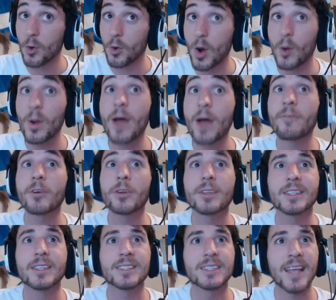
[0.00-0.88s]
However,
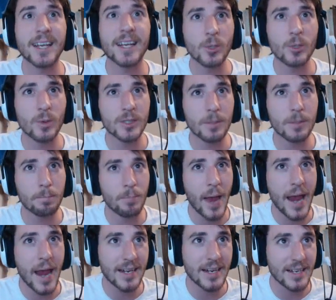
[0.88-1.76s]
the sector was
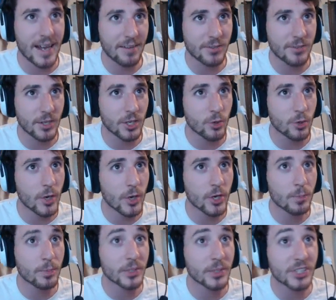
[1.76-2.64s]
abandoned after the critter
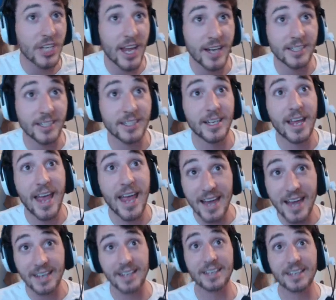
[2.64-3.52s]
project
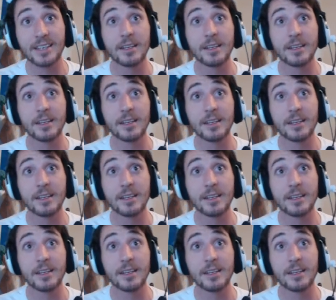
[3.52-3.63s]
ended.